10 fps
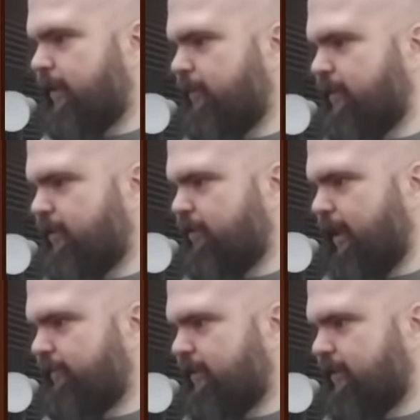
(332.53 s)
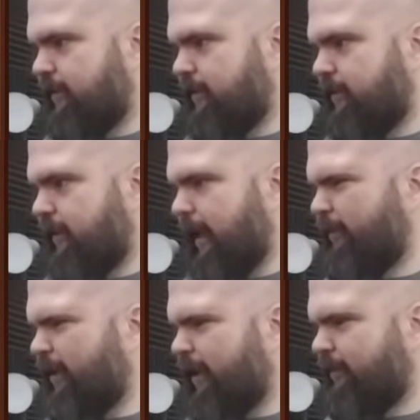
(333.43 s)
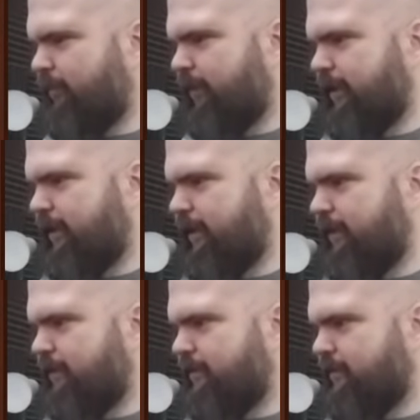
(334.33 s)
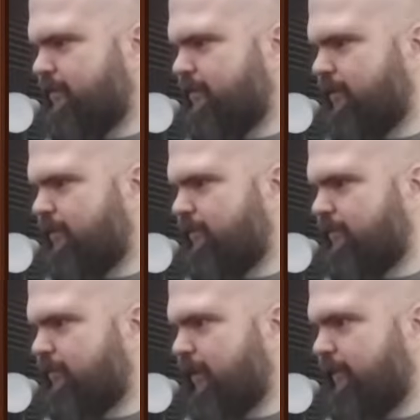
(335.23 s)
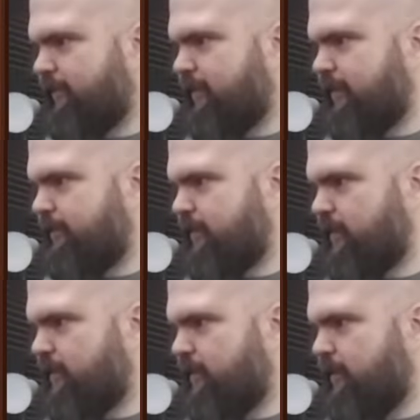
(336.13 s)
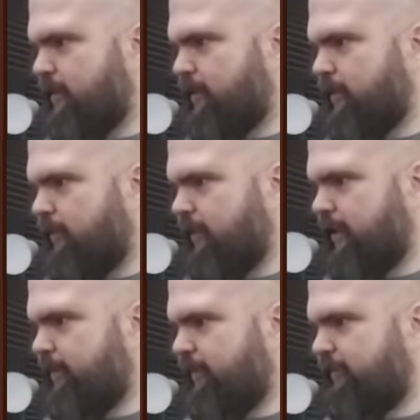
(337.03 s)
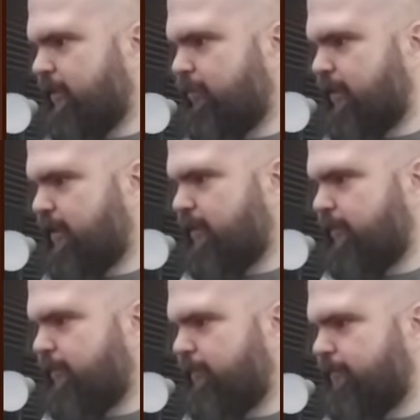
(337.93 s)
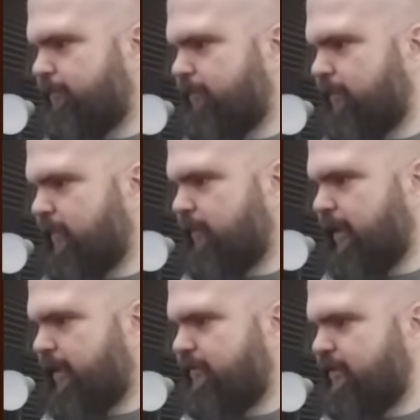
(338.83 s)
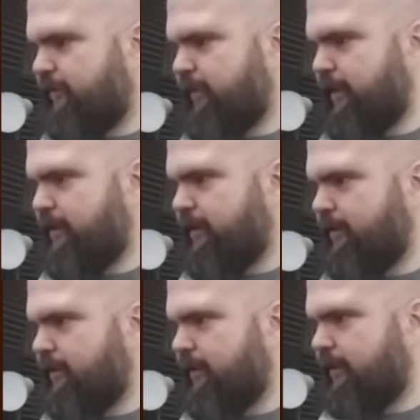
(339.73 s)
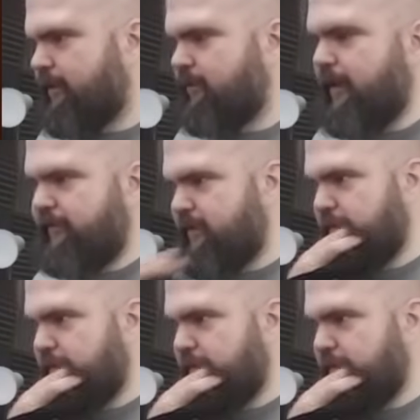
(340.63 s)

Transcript: comes to crafting, I'm not big on crafting games, so I want to keep everything pretty simple. So we have, basic crafting